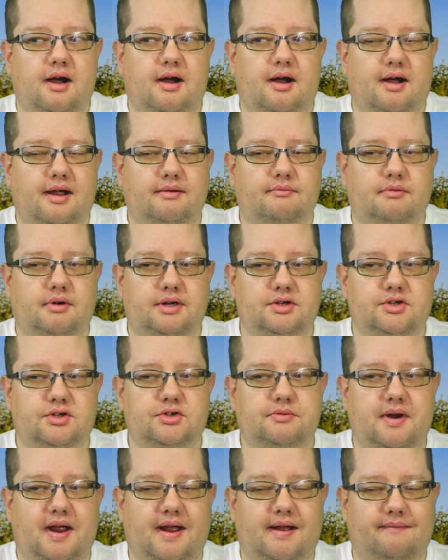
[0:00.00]
I want to
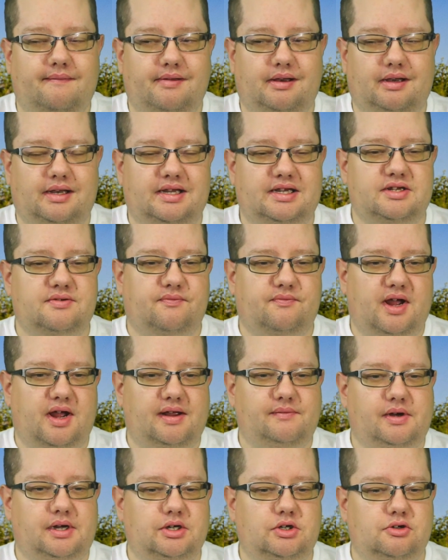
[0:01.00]
have at least
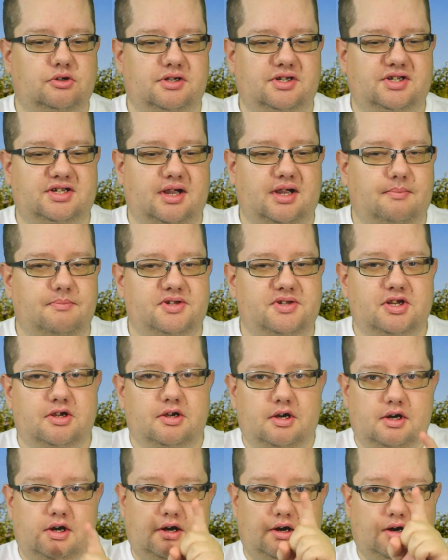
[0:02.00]
500 subs.
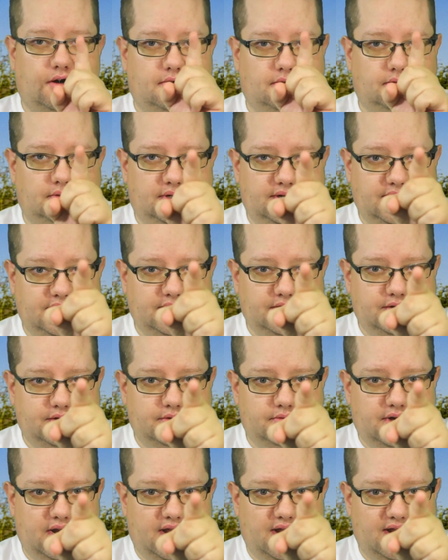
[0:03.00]
Only you
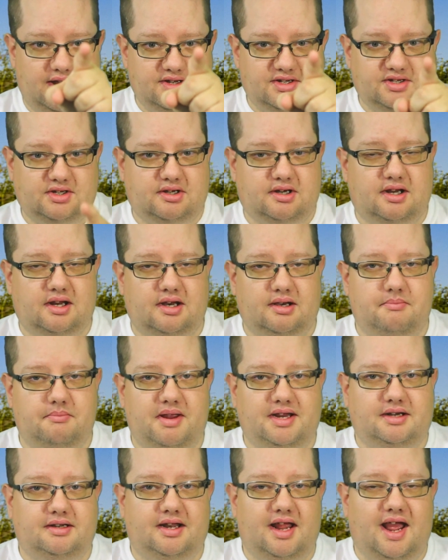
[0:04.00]
guys can
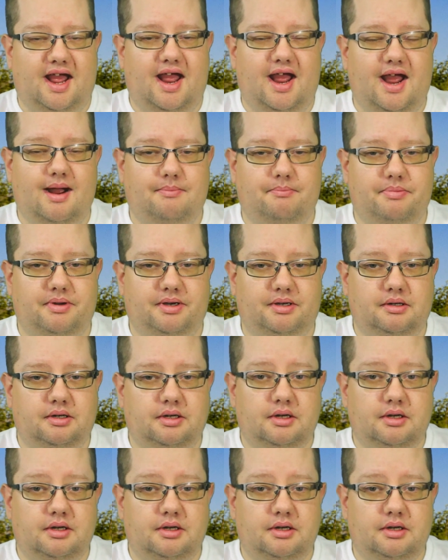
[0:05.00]
make that happen.